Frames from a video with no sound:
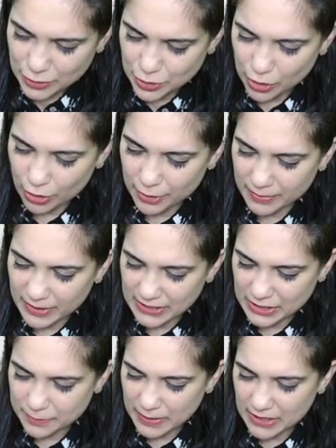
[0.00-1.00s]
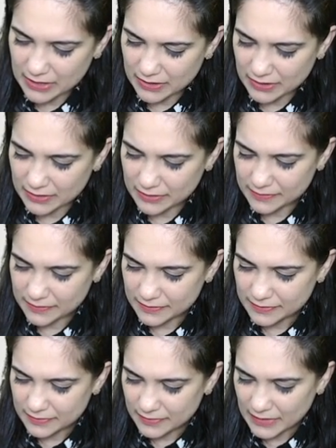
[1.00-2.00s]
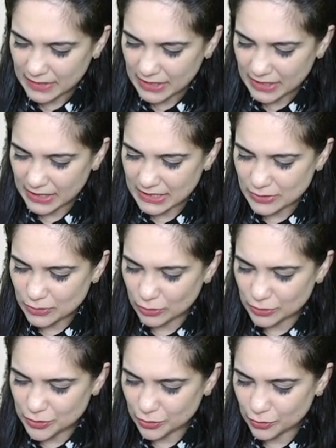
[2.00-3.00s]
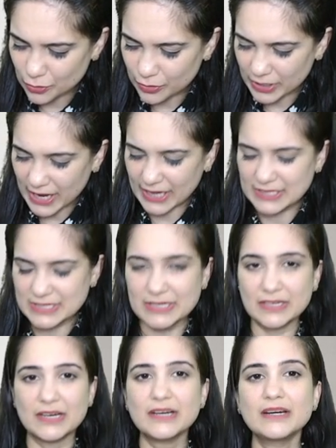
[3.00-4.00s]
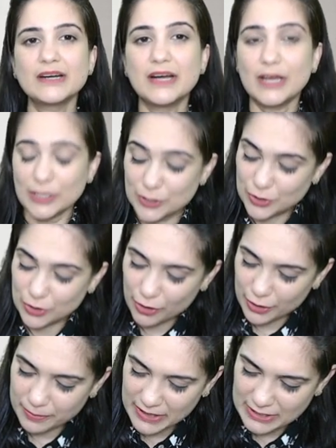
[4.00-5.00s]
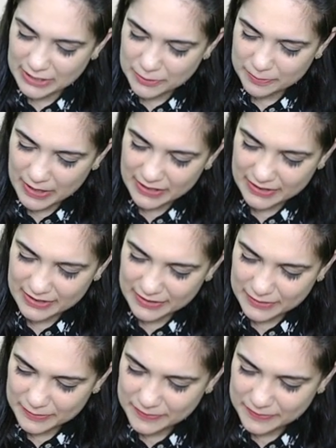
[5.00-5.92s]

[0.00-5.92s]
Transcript: dormant partner he is also known as a dormant partner